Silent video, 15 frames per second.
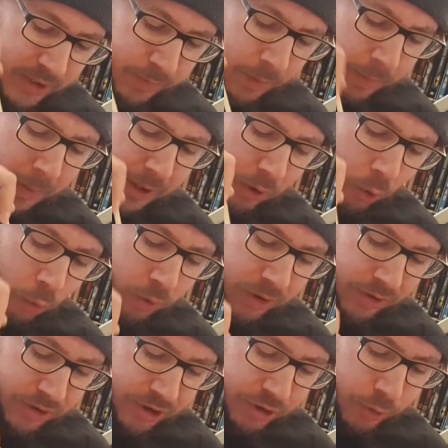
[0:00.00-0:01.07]
It's probably all
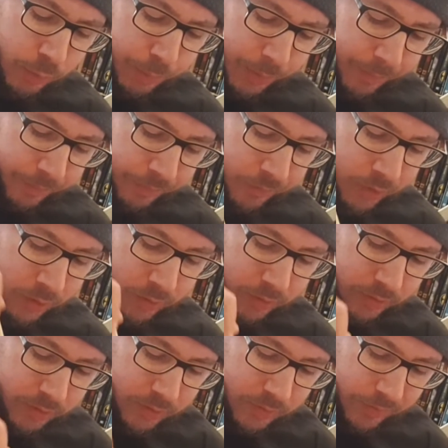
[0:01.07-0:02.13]
in the soup.
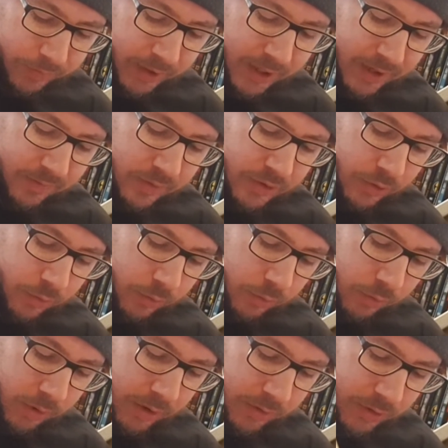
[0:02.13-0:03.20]
Flavors
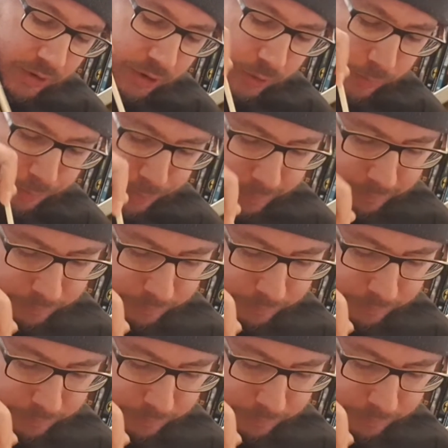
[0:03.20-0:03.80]
all in the soup.